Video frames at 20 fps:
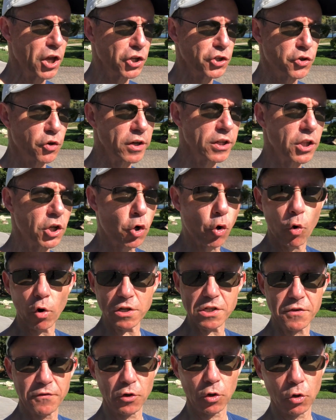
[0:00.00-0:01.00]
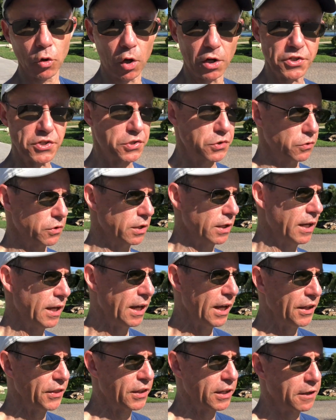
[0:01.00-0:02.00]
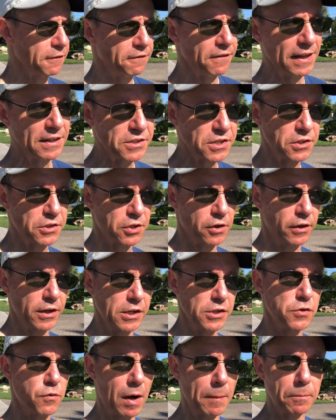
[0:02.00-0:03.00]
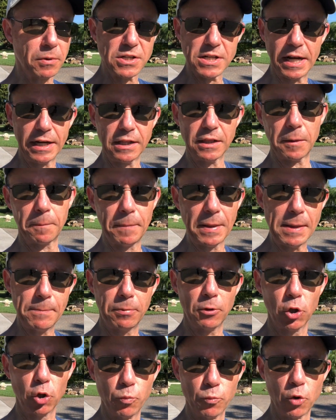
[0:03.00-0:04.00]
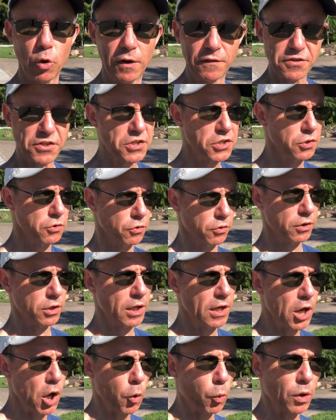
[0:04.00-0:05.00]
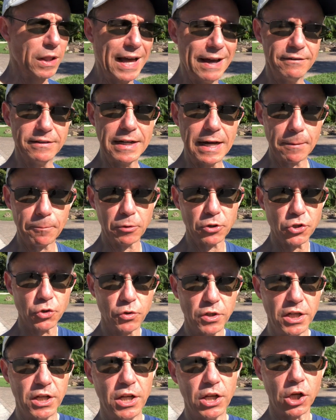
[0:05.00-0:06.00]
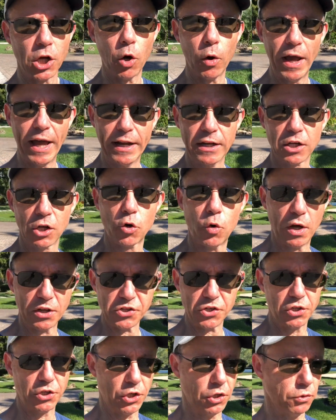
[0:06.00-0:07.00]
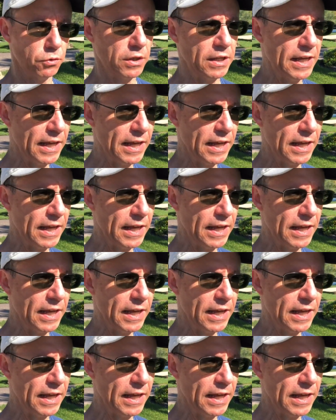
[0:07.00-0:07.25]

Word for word: During the course of your lawsuit, the defense attorneys representing the people whom you have sued will have an opportunity to go ahead and question you